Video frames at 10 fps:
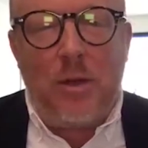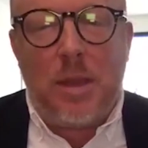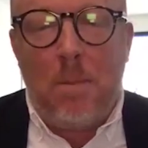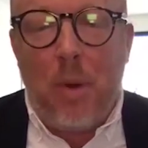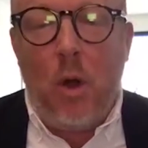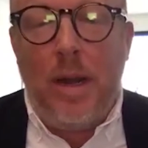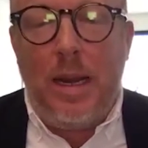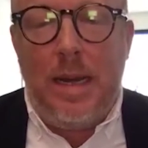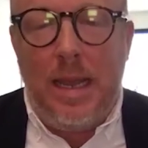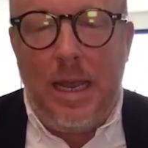a
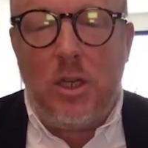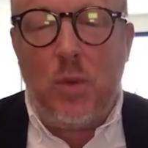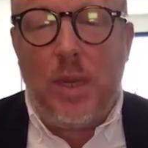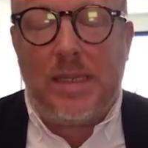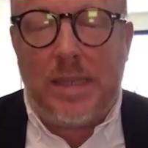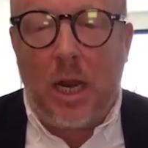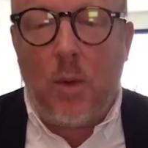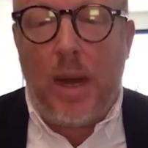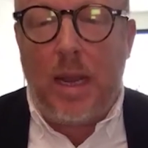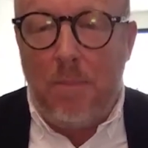burning need to
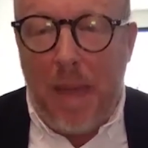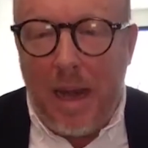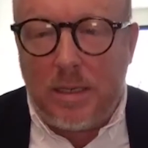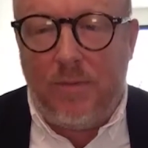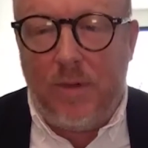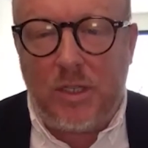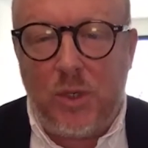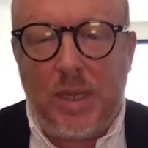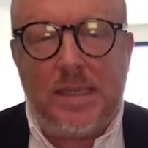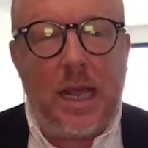accelerate competitiveness, to
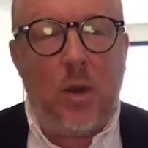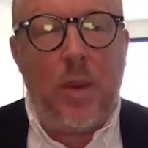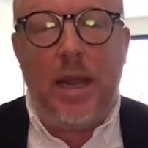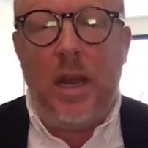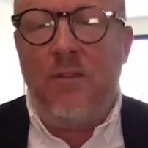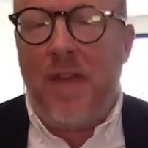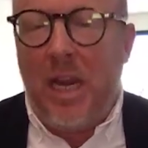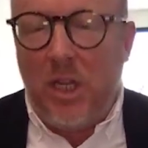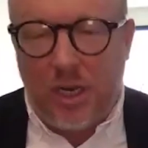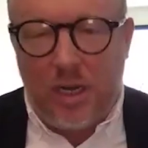accelerate
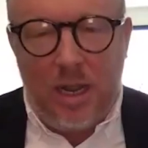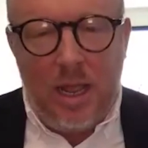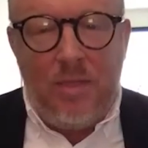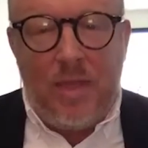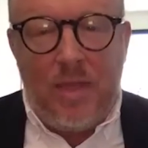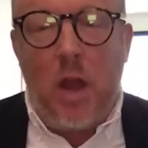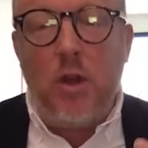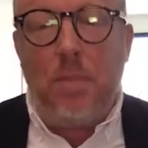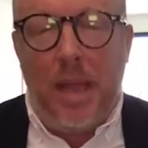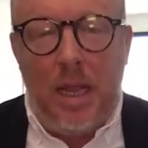innovation that
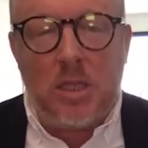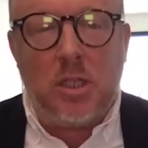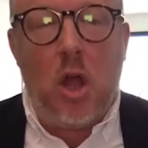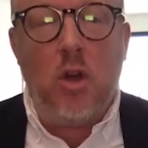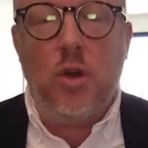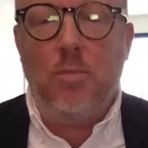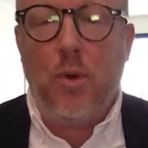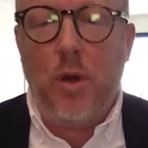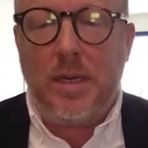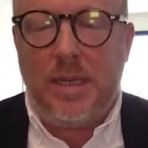underpins long-term
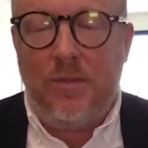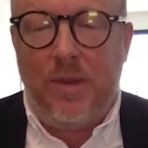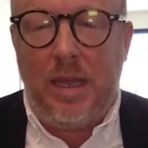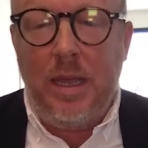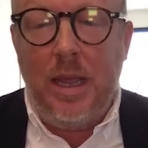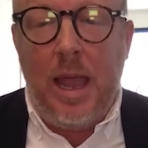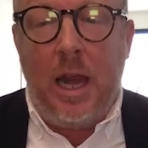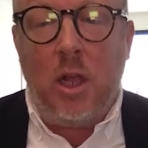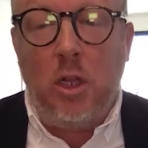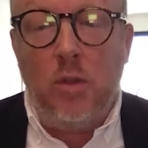productivity and
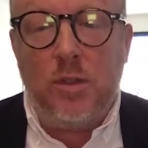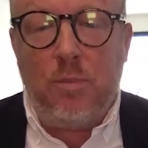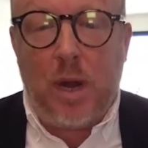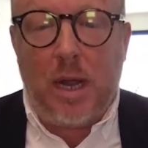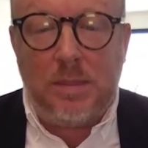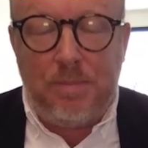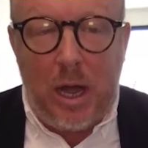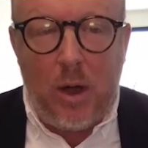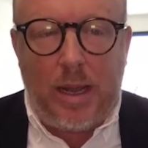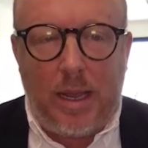inclusive
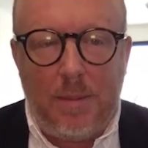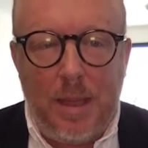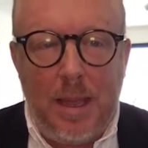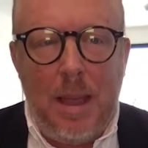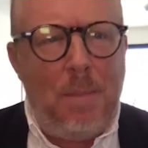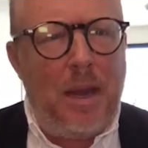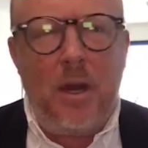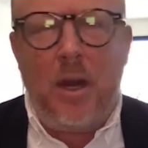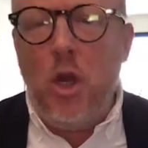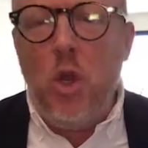prosperity, but
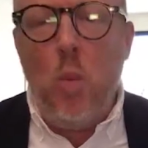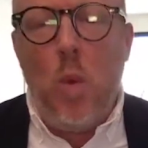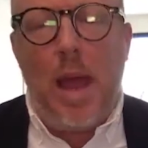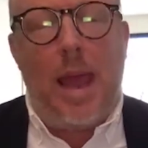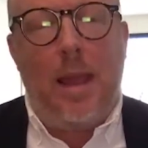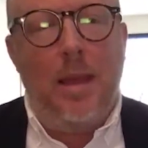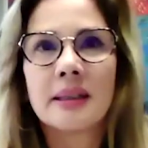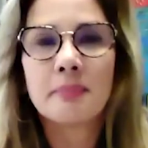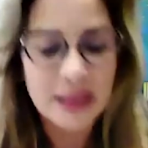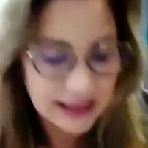in a new way.
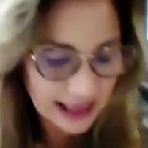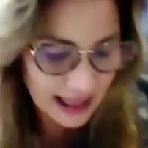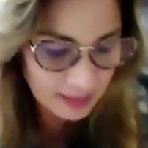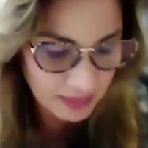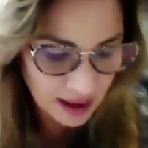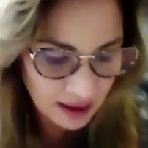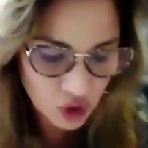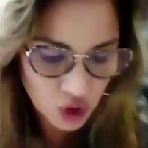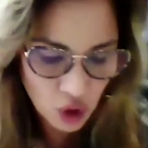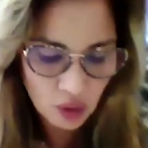The pandemic
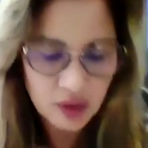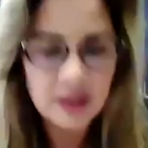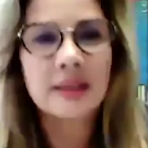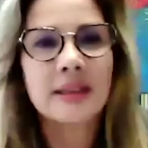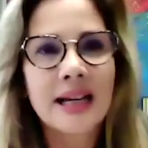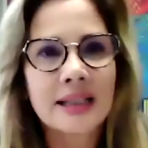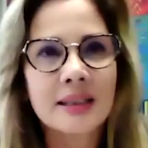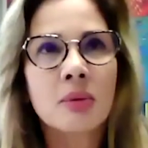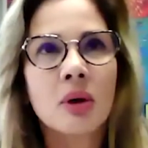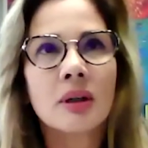showed that
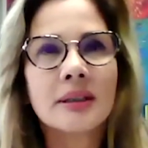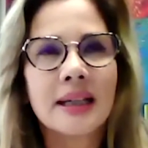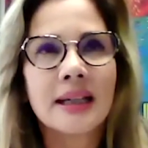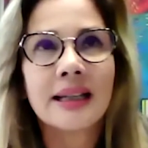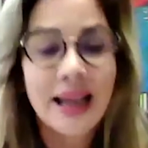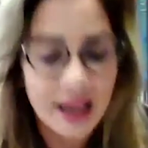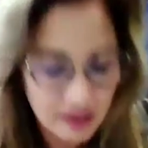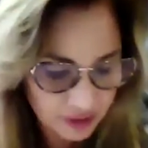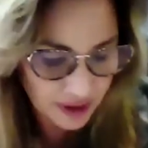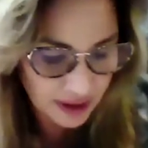more than
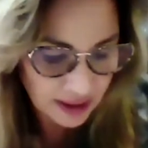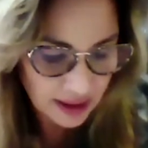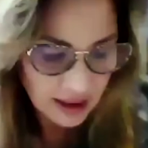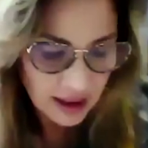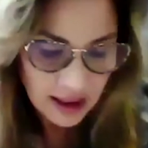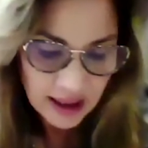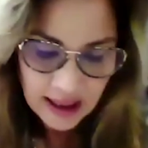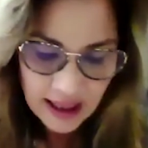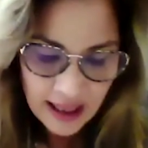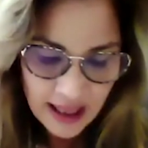ever,
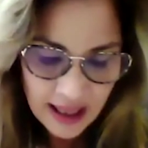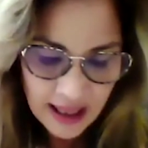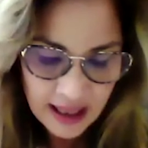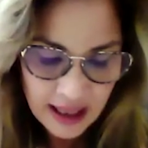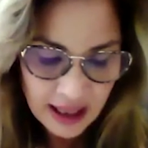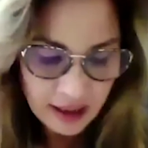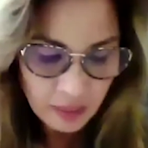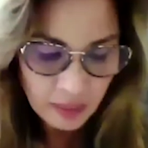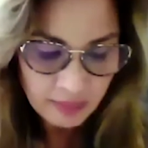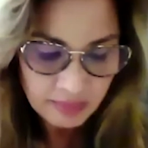the
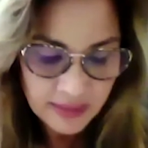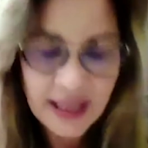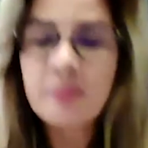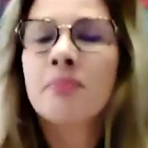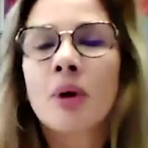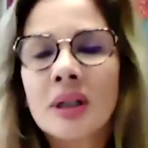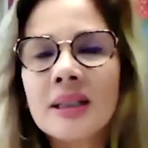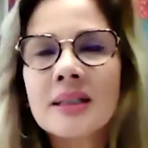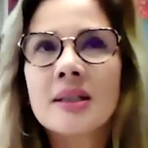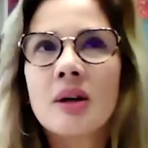
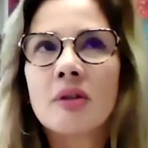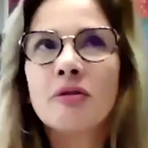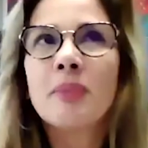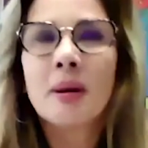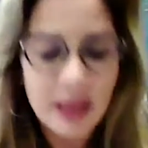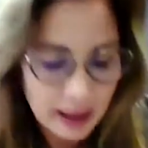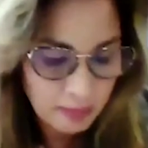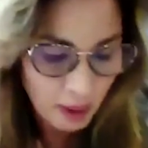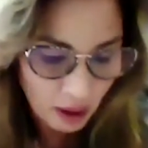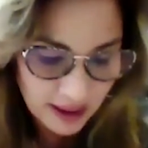importance of public
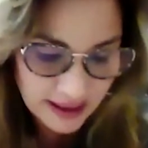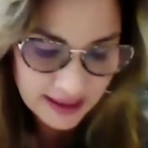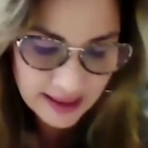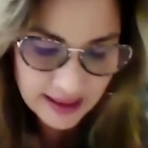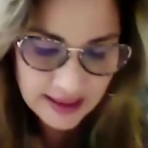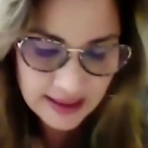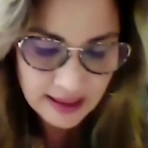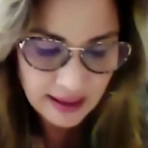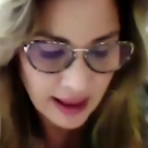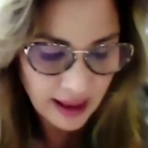policies
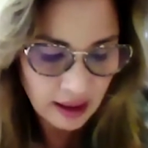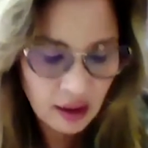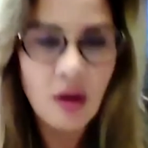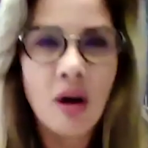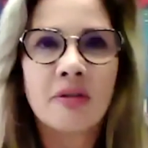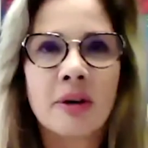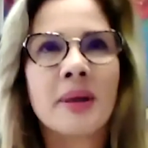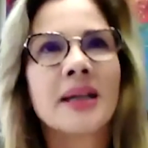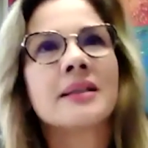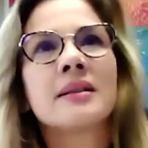and
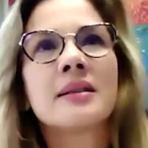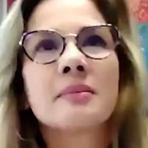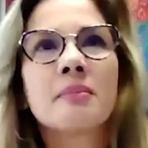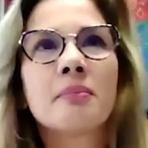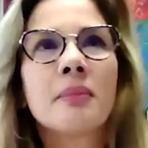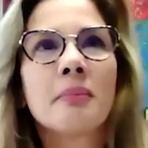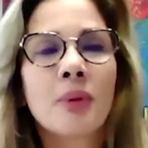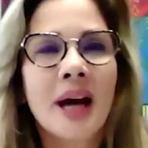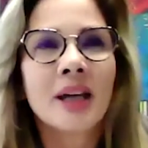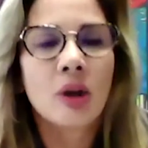government's
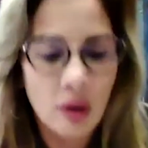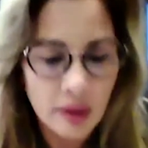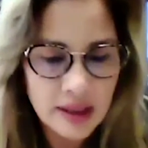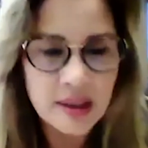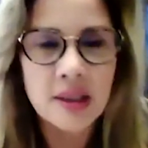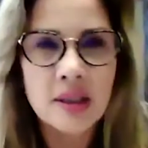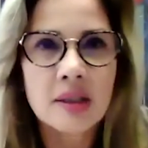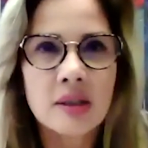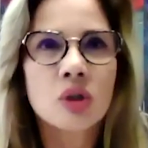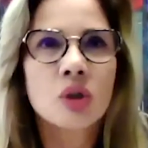priorities
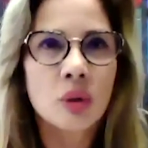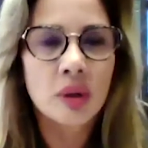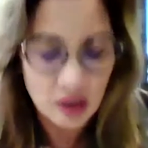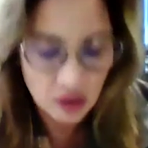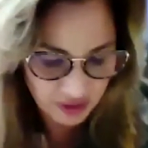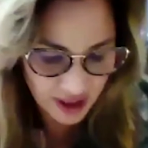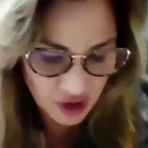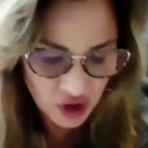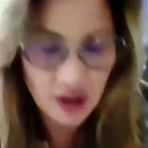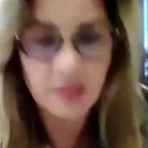to innovation.